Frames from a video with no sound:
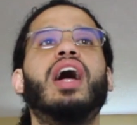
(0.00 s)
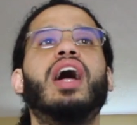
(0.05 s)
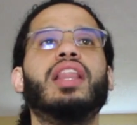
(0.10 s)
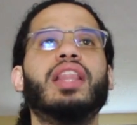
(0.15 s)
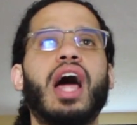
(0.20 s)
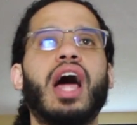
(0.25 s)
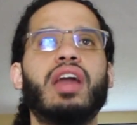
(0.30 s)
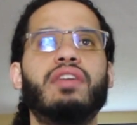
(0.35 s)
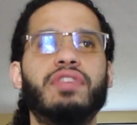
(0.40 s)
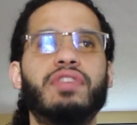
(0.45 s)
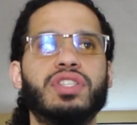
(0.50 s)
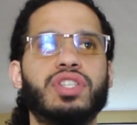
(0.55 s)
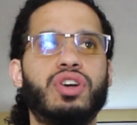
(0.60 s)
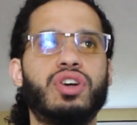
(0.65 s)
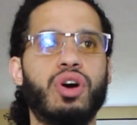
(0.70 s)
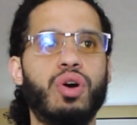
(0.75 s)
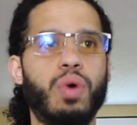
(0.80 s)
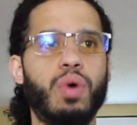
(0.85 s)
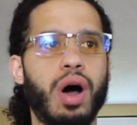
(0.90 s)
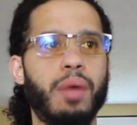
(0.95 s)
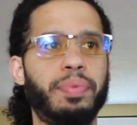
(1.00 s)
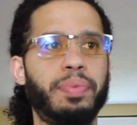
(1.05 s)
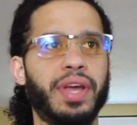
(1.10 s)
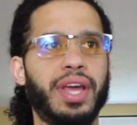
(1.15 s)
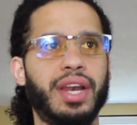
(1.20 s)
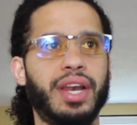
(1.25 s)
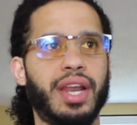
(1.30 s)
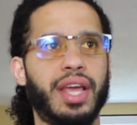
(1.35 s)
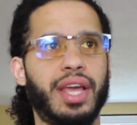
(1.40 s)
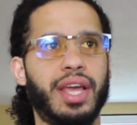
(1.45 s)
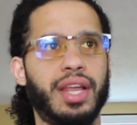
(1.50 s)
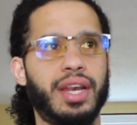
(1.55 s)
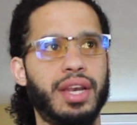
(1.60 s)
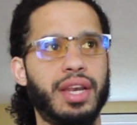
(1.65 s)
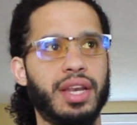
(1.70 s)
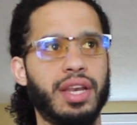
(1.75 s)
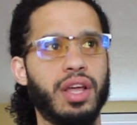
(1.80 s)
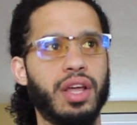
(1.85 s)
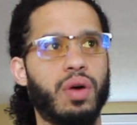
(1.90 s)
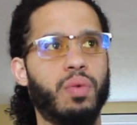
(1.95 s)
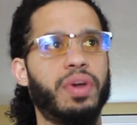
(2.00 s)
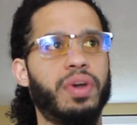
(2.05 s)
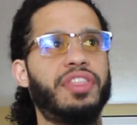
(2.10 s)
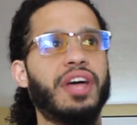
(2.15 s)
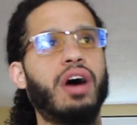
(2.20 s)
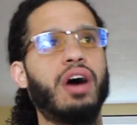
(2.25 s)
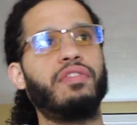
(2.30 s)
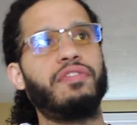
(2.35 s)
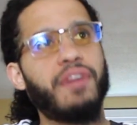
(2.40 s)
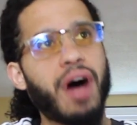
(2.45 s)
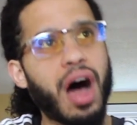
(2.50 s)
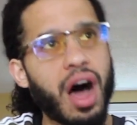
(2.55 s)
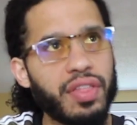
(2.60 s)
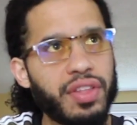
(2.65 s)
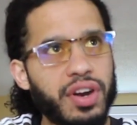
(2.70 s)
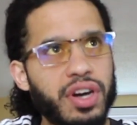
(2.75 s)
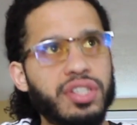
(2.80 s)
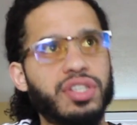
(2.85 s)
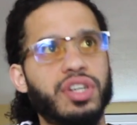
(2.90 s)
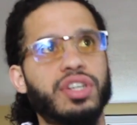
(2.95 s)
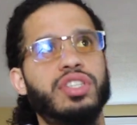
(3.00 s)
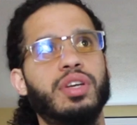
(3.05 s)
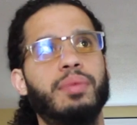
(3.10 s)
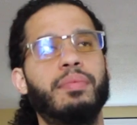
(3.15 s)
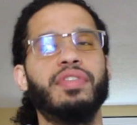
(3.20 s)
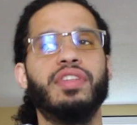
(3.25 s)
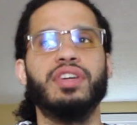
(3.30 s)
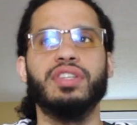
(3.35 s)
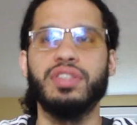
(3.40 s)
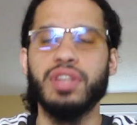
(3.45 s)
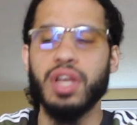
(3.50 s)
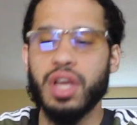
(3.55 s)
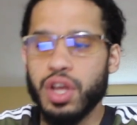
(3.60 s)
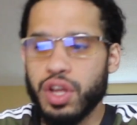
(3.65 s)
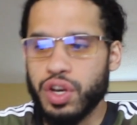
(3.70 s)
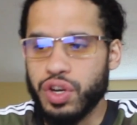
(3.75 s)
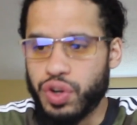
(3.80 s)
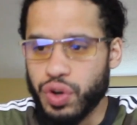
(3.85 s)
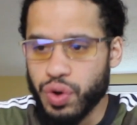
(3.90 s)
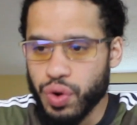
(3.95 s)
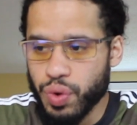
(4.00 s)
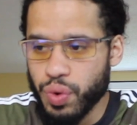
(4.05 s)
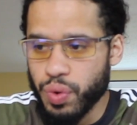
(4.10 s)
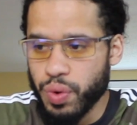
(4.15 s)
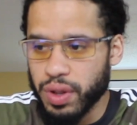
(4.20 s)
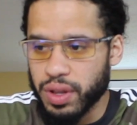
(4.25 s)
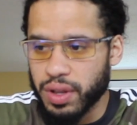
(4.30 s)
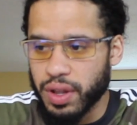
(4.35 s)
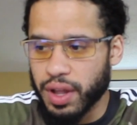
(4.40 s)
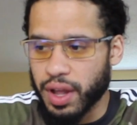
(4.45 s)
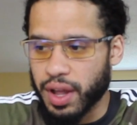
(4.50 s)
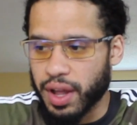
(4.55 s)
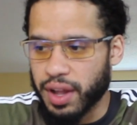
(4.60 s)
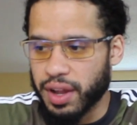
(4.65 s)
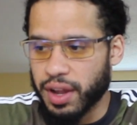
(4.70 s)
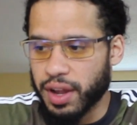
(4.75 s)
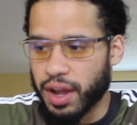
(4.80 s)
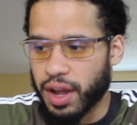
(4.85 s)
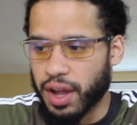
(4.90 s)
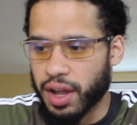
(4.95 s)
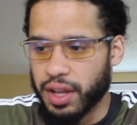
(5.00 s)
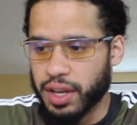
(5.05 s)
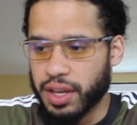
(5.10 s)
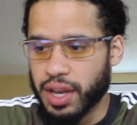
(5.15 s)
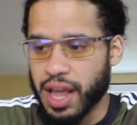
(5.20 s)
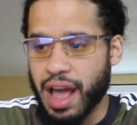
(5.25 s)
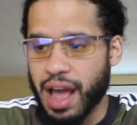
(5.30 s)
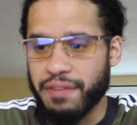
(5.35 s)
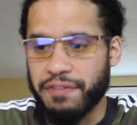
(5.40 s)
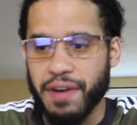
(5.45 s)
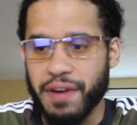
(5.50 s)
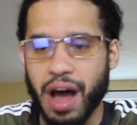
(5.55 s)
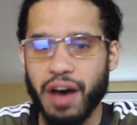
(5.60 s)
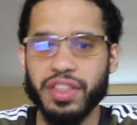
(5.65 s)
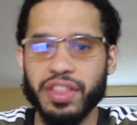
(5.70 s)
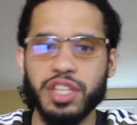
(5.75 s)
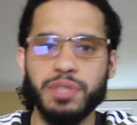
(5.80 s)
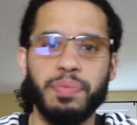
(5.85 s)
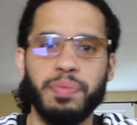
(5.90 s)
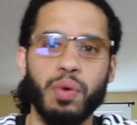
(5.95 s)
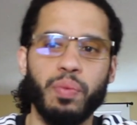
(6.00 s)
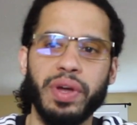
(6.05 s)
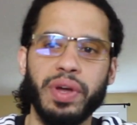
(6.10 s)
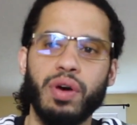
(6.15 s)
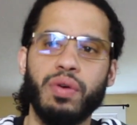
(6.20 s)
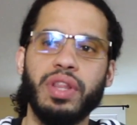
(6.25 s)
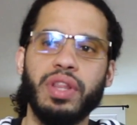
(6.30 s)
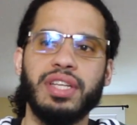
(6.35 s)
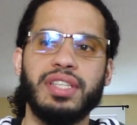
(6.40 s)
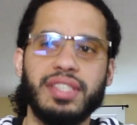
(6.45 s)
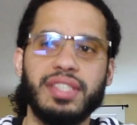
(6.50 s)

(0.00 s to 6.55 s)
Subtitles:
A lot of us grow up in without fathers, or some of us do have fathers, but we only